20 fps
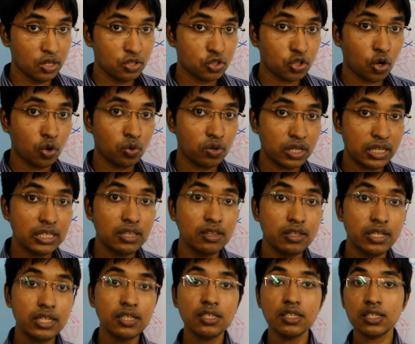So in
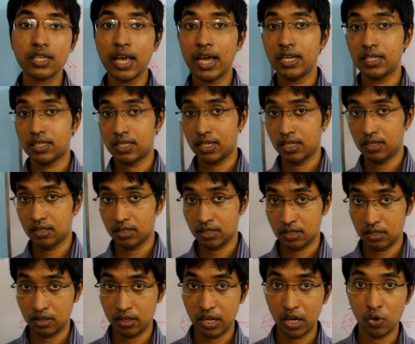these
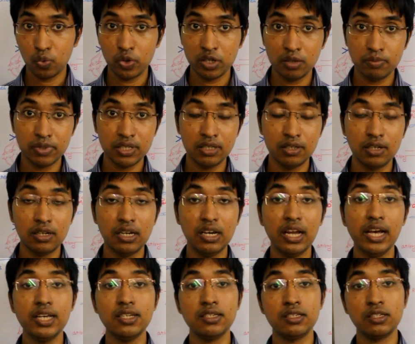cases, there will be
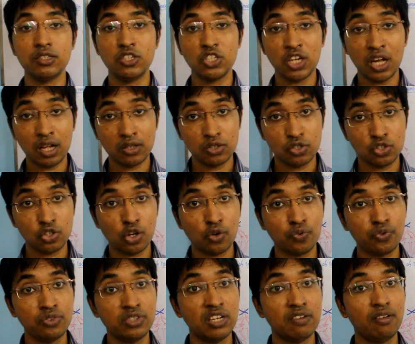less chance
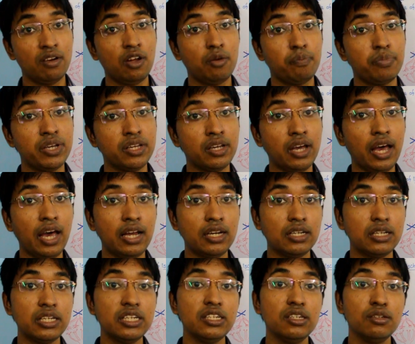of developing
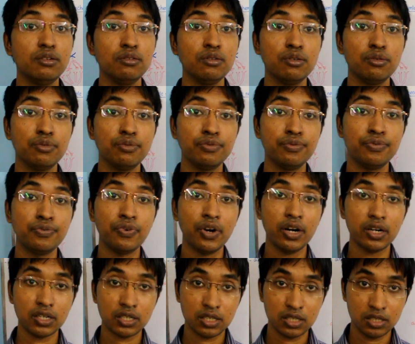an
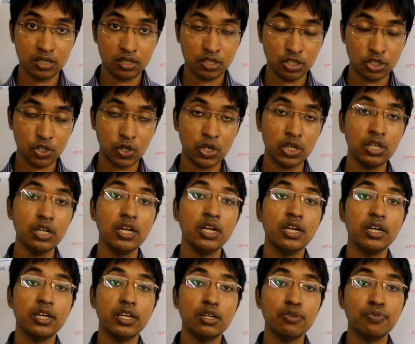infarction
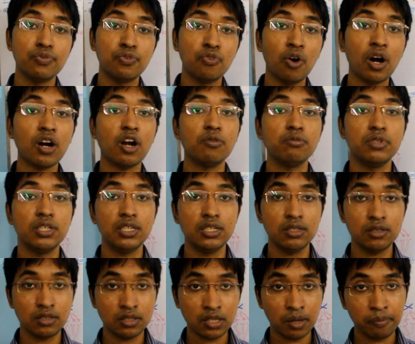if one of
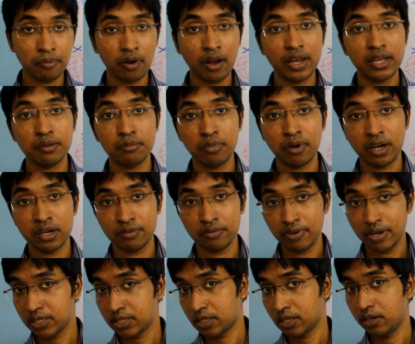the supplying blood
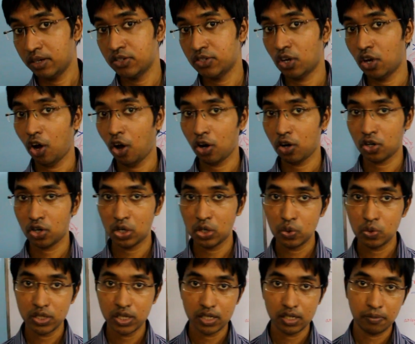vessel is
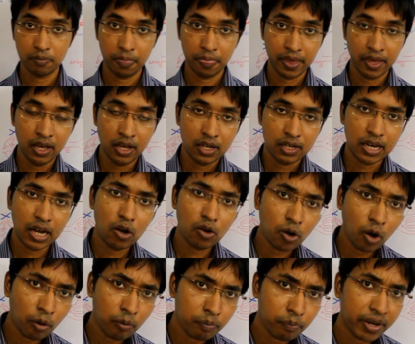occluded. Now
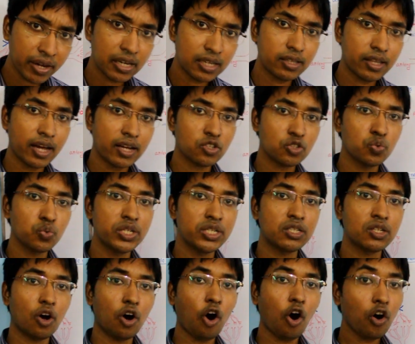compare that
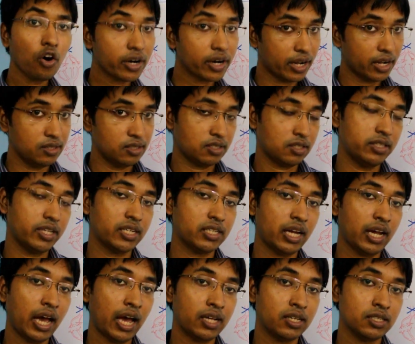with organs that
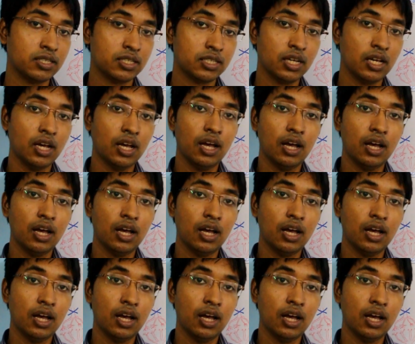has